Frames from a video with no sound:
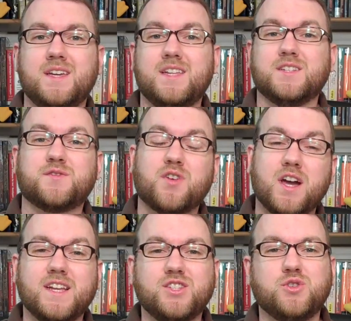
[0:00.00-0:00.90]
It is
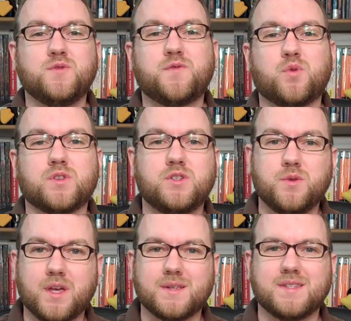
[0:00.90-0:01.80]
Friday, June 4th,
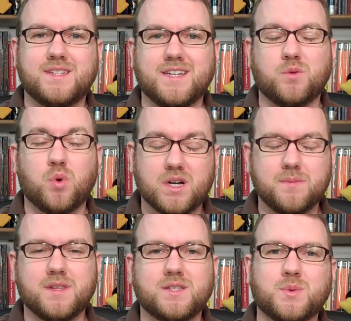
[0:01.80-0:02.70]
2010, and
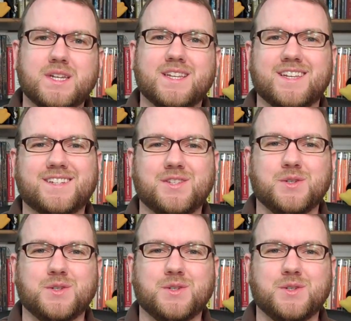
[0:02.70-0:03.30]
welcome to This Week in Linux